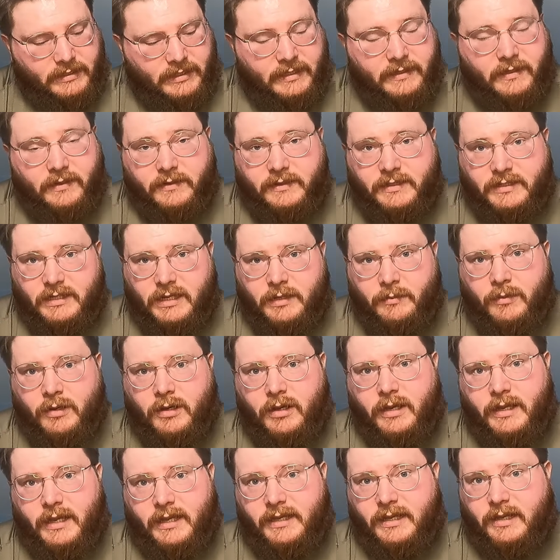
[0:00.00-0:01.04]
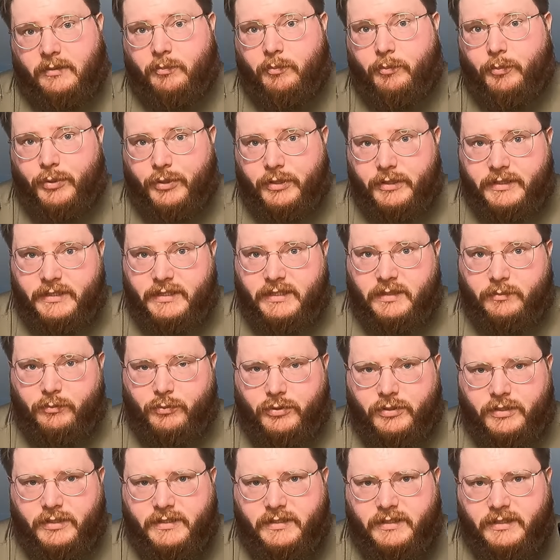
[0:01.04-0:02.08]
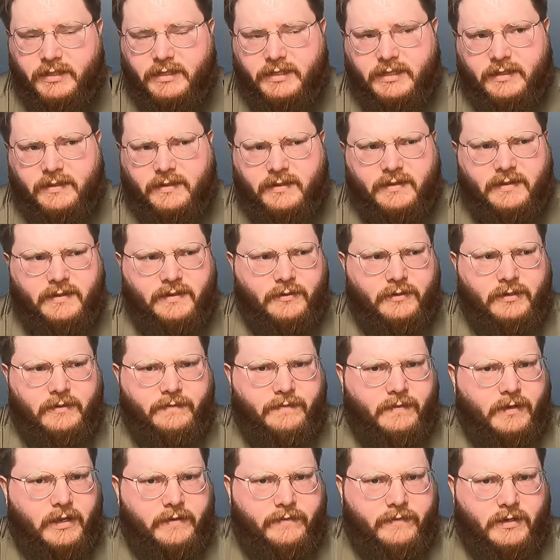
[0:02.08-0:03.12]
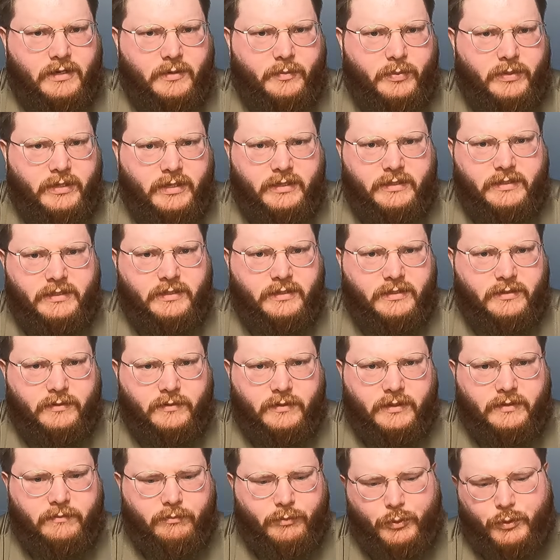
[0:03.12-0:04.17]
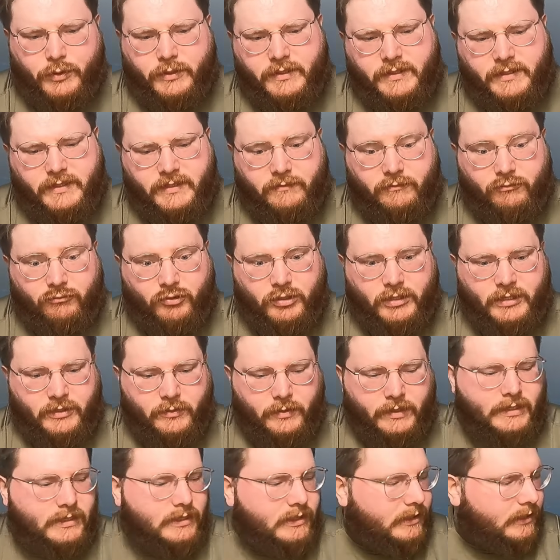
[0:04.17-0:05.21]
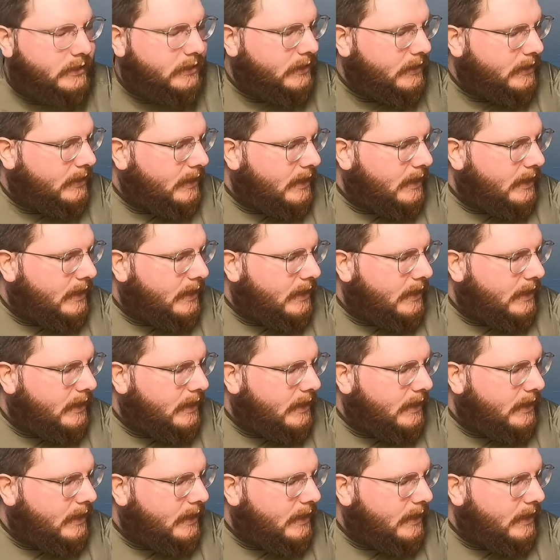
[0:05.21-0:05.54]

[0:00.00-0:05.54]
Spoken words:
set on semi and then burst. Burst is at 35 RPS, so it bursts really quickly.